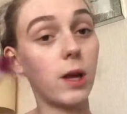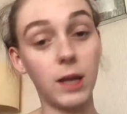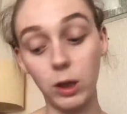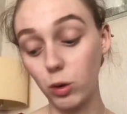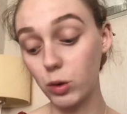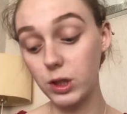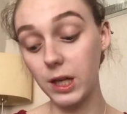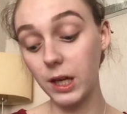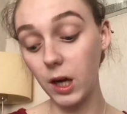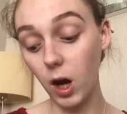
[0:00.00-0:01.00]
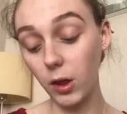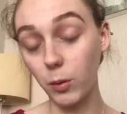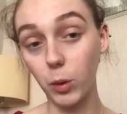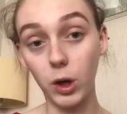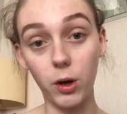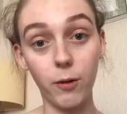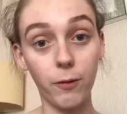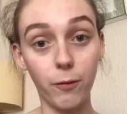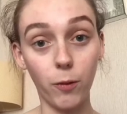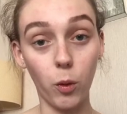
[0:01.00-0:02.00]
and then use the other one
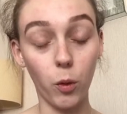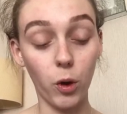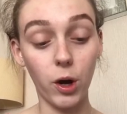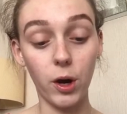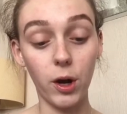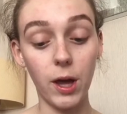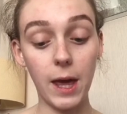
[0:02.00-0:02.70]
for